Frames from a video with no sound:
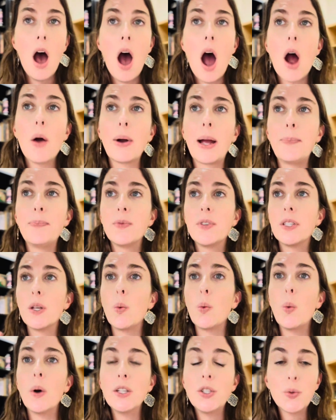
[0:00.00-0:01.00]
All right, so
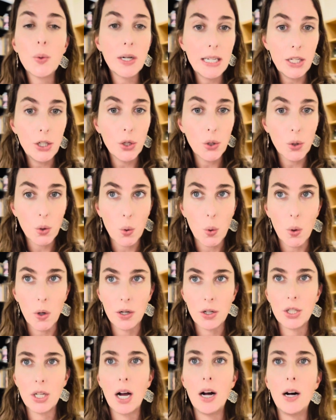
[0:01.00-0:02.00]
once we're in your
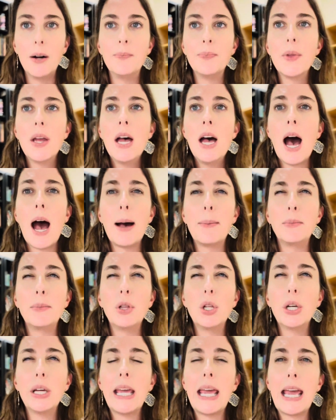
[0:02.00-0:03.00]
course shell, I'm
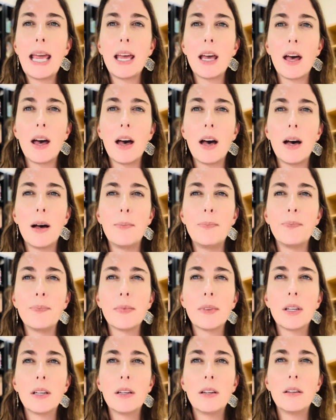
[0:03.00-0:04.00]
looking
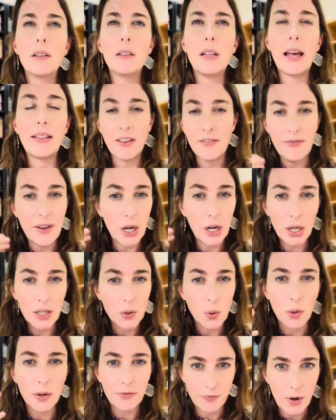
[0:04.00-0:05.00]
at the very
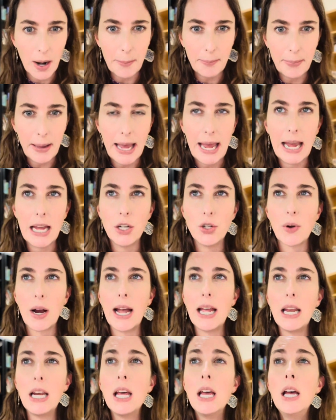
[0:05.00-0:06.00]
sort of front page,
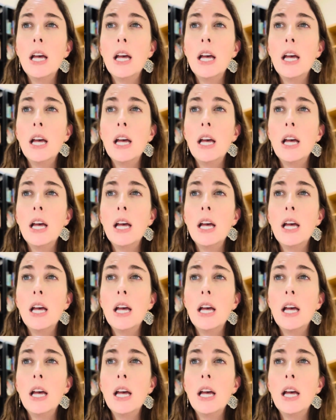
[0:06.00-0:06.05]
right?